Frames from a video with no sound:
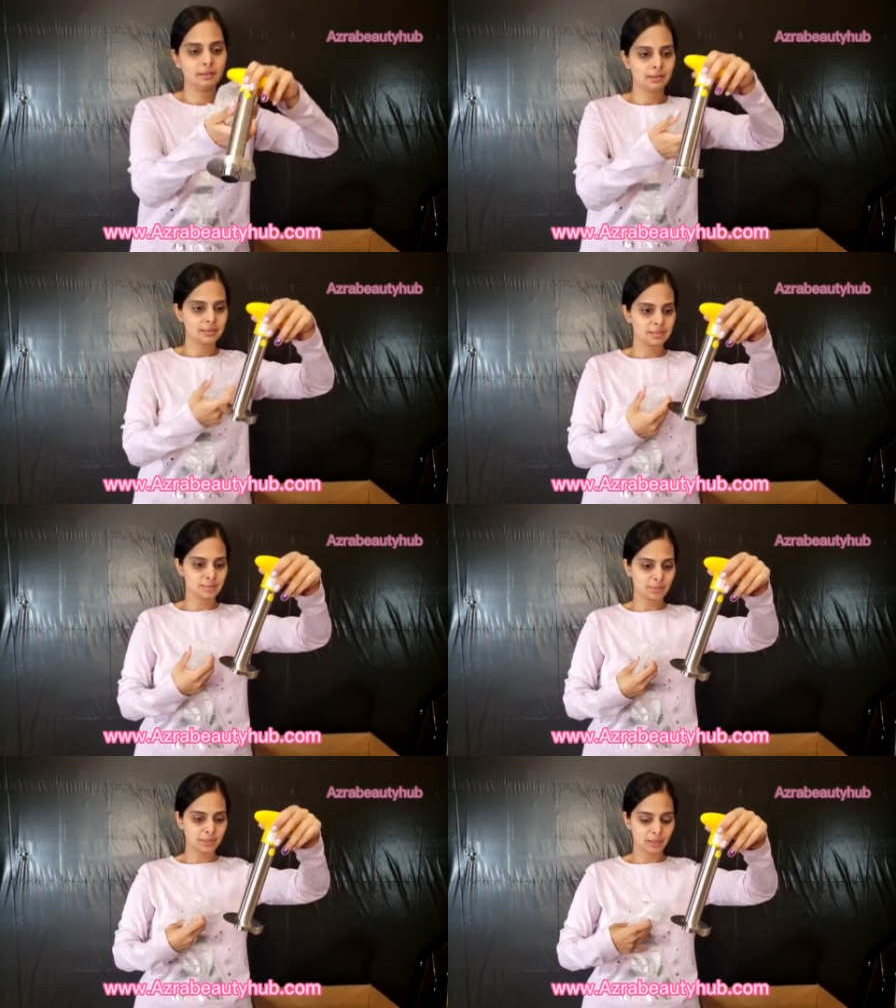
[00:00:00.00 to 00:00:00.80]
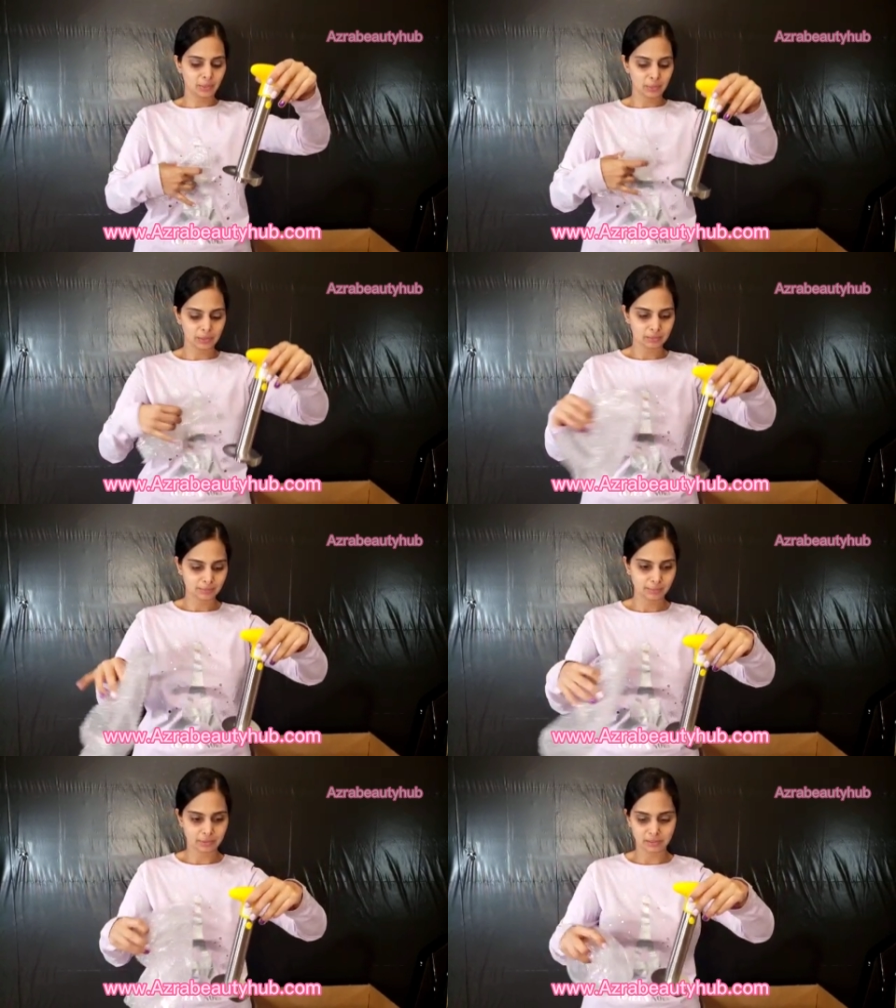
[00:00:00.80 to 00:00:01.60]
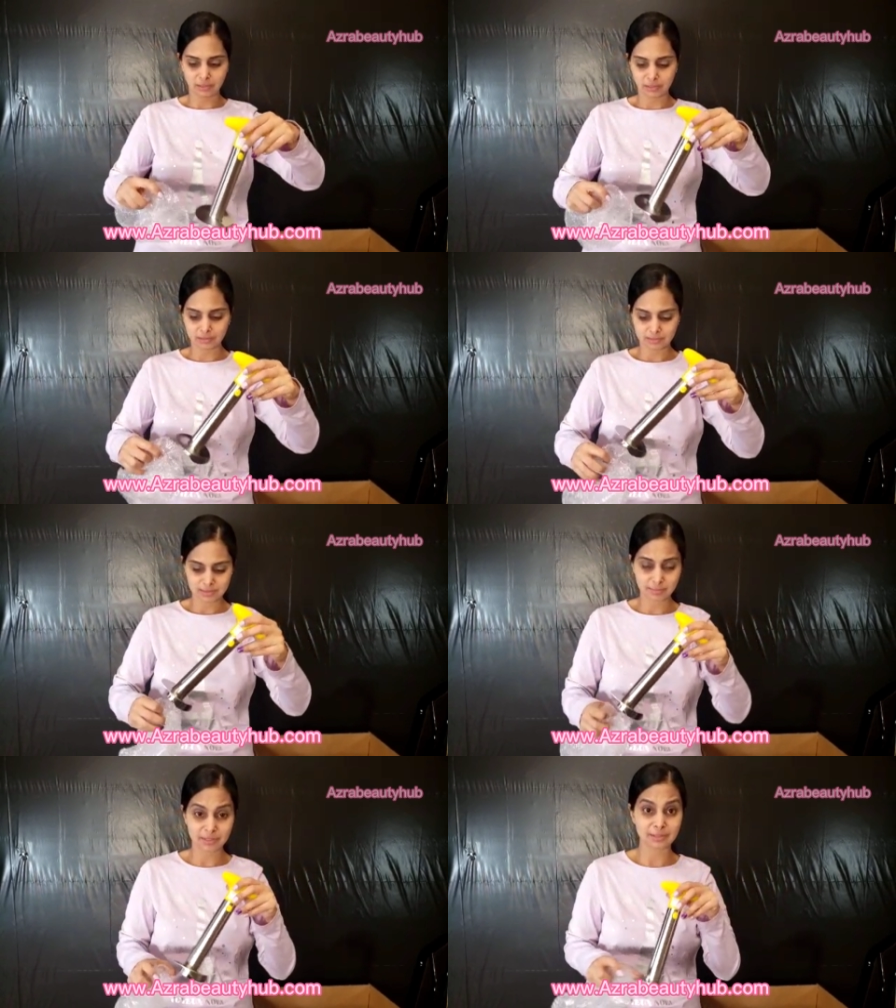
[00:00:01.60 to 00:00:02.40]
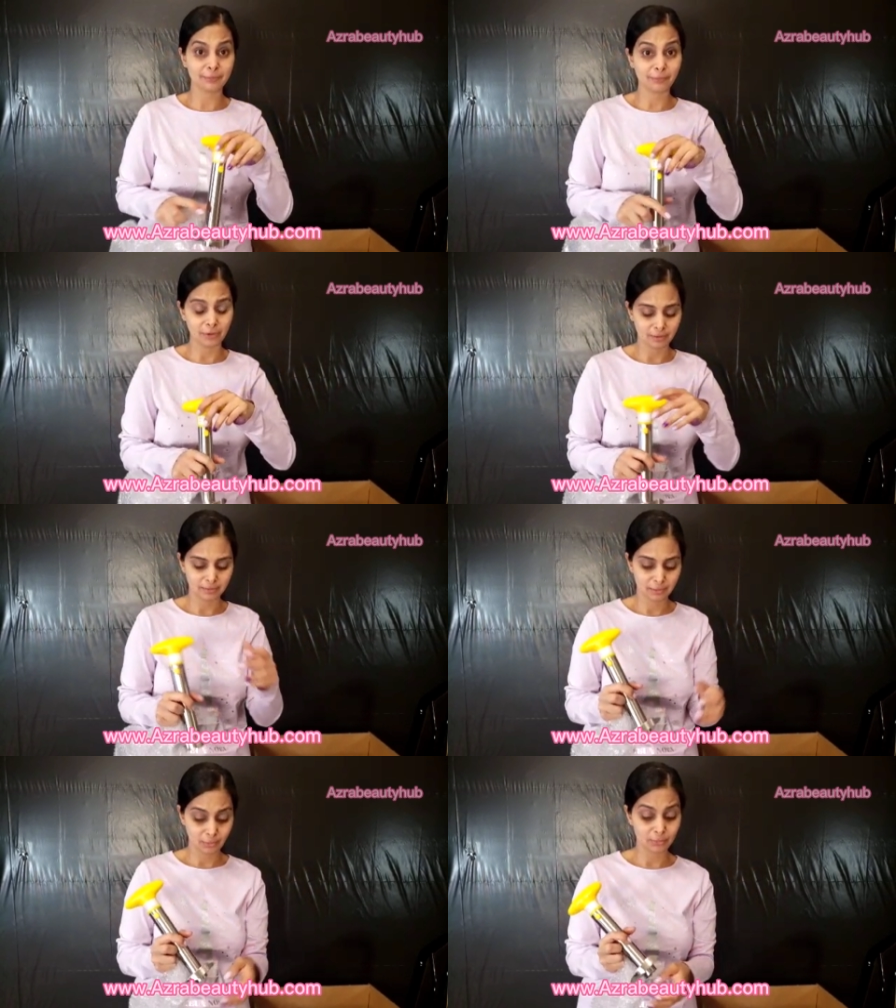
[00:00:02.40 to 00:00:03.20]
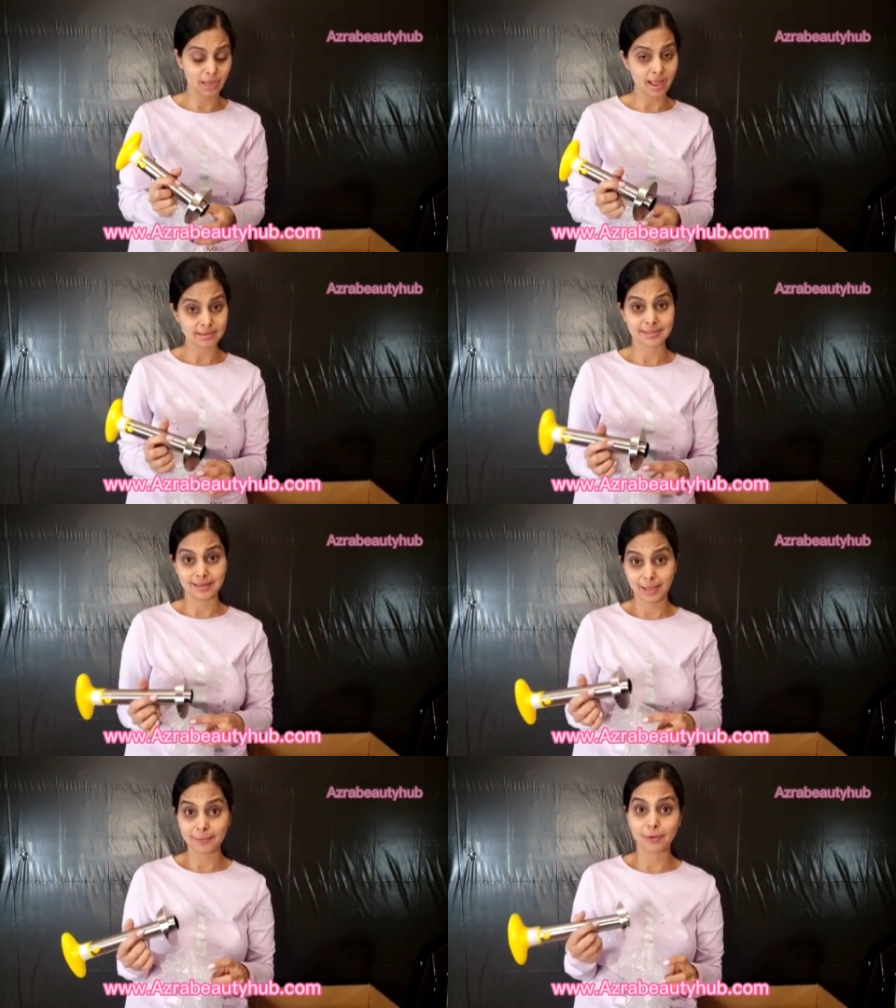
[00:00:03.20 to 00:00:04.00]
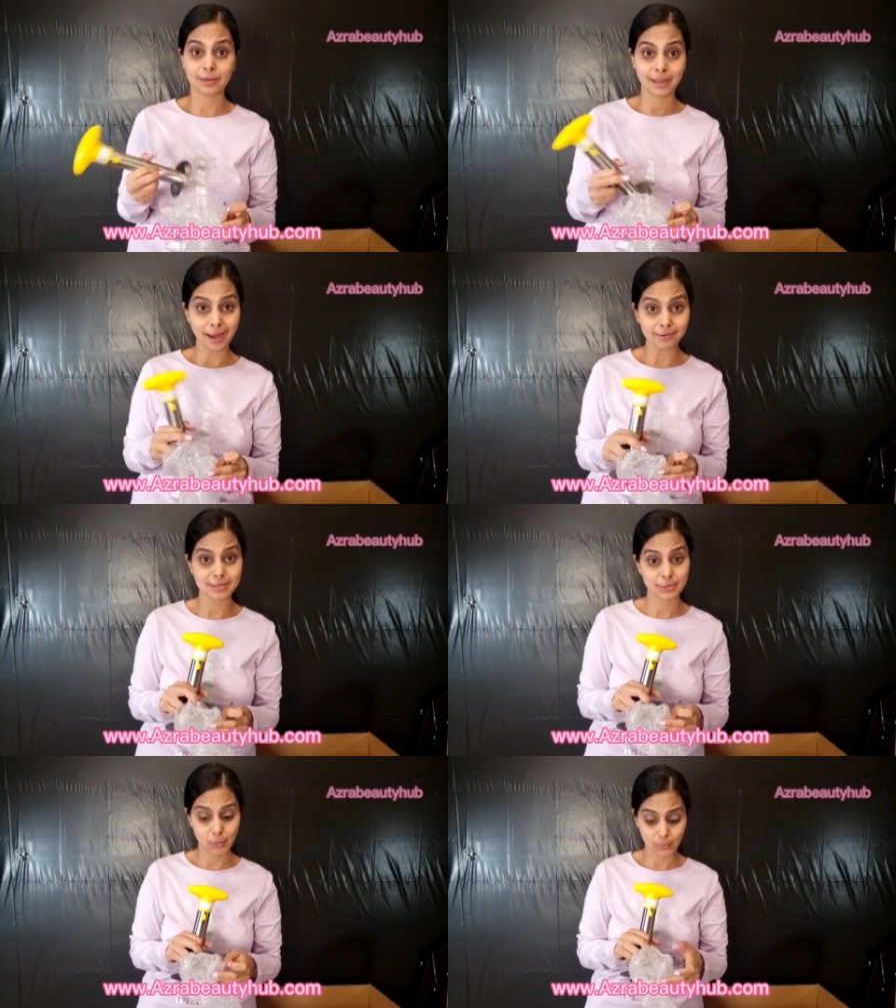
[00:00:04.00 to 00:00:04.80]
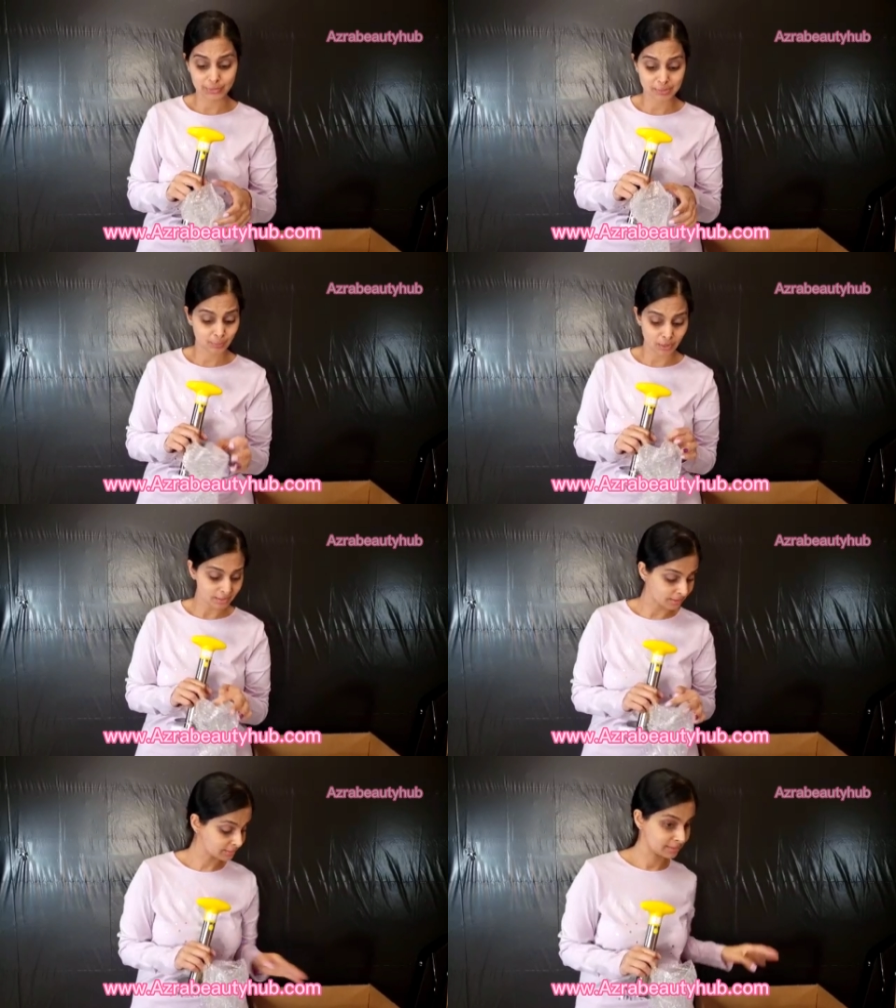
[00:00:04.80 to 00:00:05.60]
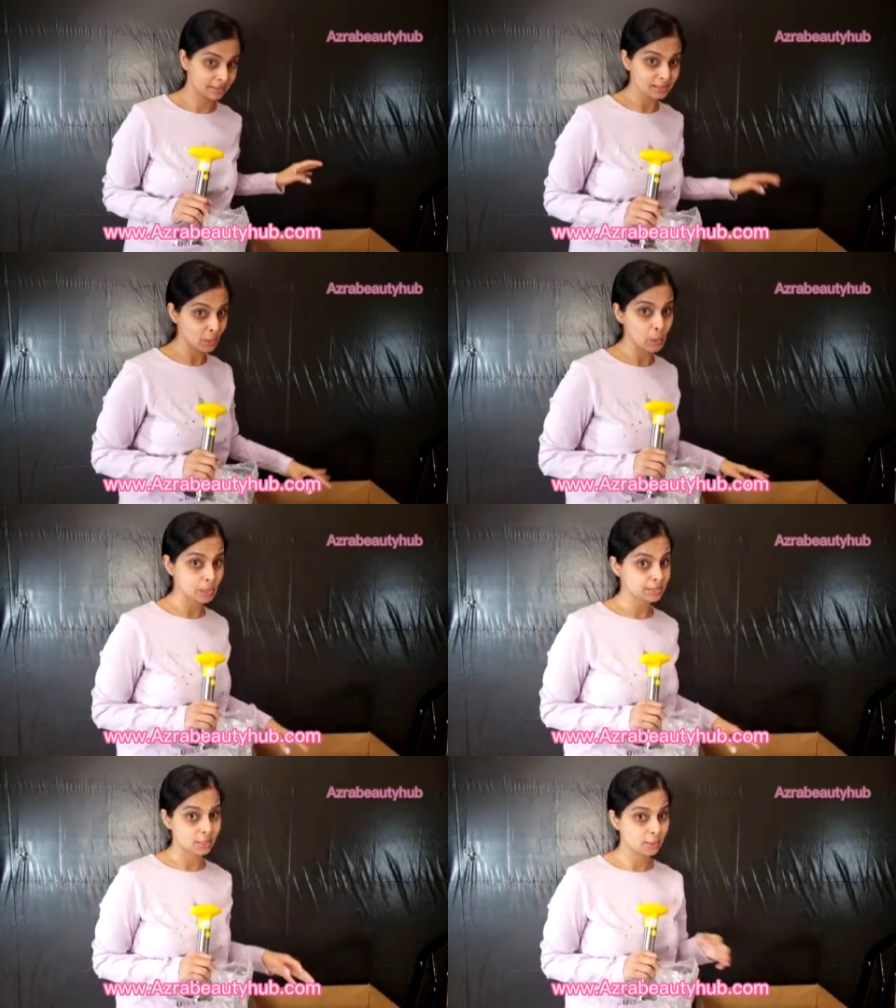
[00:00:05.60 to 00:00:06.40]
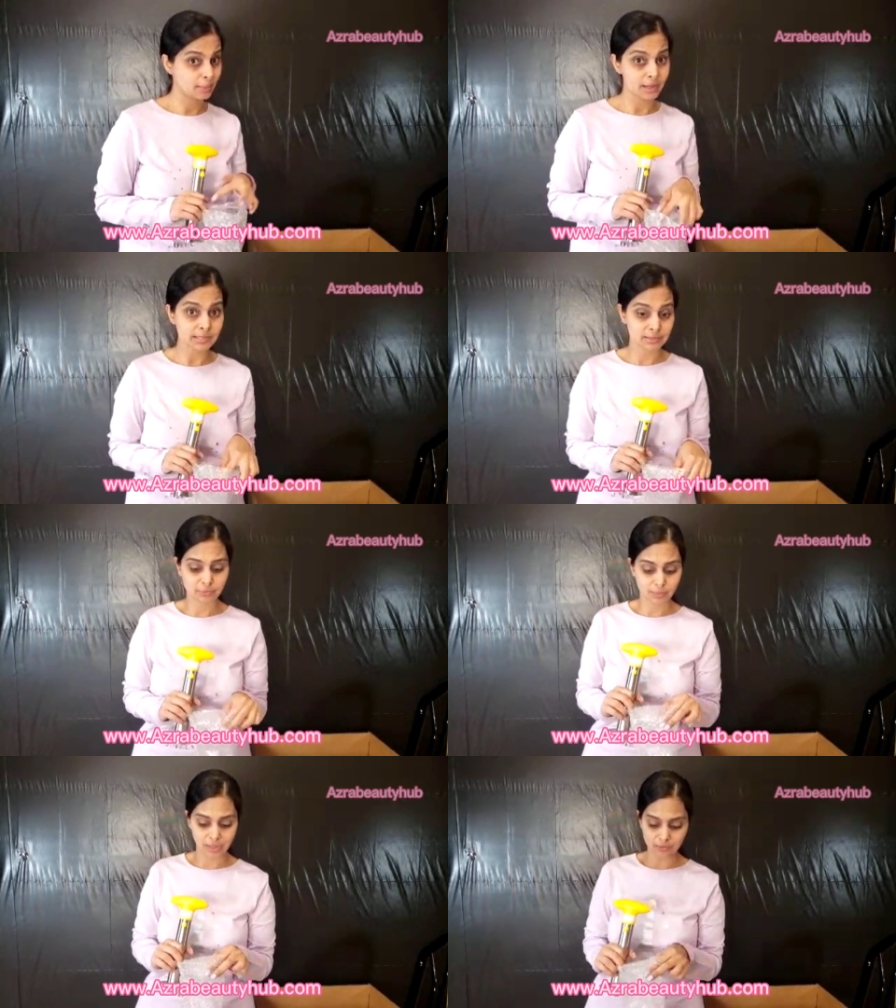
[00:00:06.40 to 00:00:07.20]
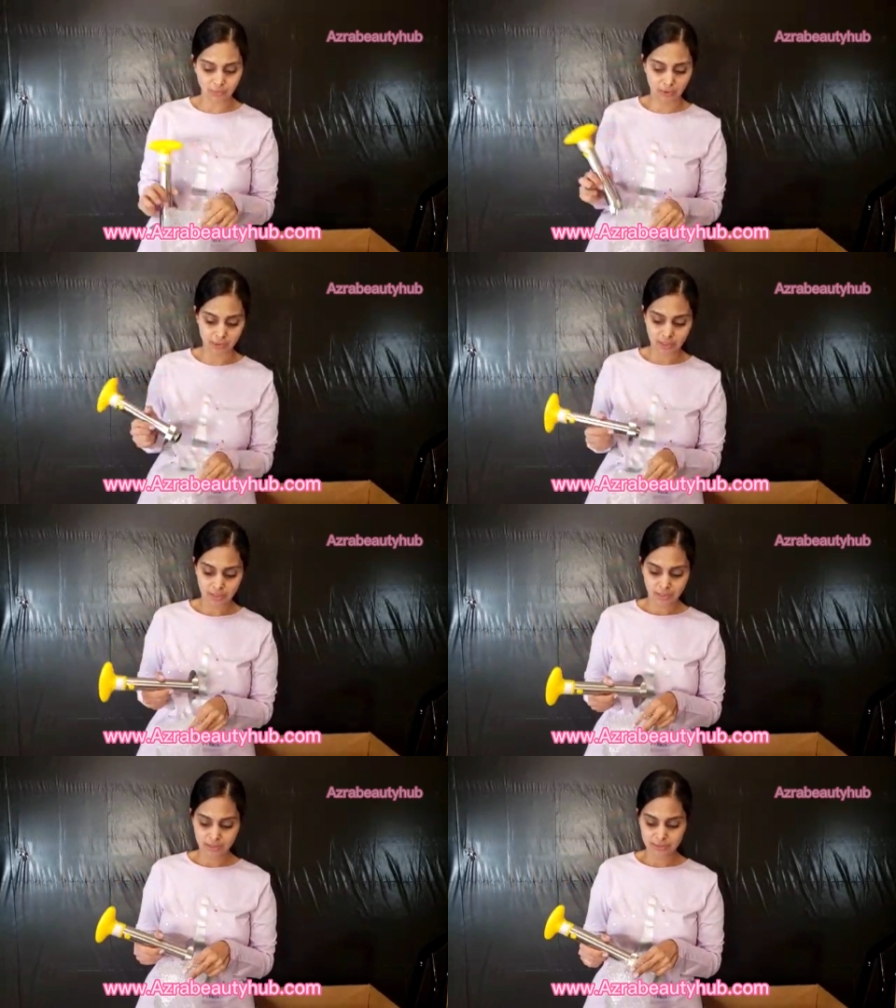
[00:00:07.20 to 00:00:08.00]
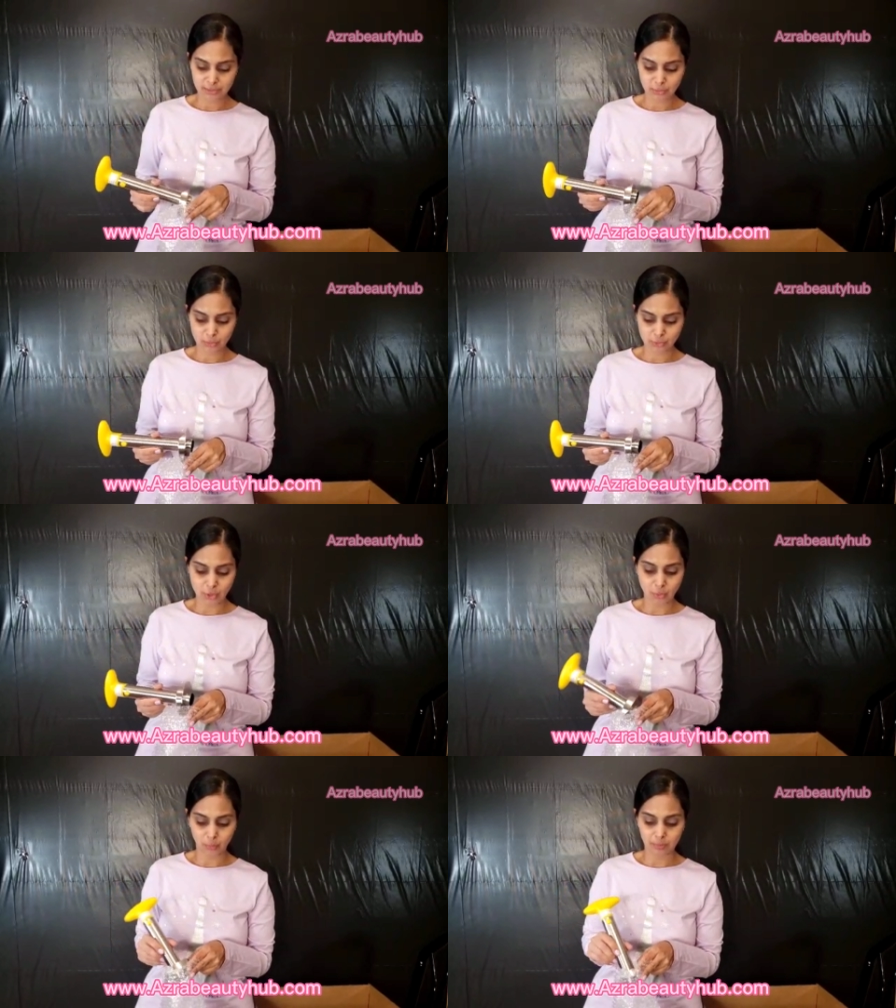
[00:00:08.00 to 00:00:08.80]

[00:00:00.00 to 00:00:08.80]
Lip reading: This is pretty cool, pretty neat, something different, yes. And Avon carries all these products. This whole entire box is from Avon. This is no joke.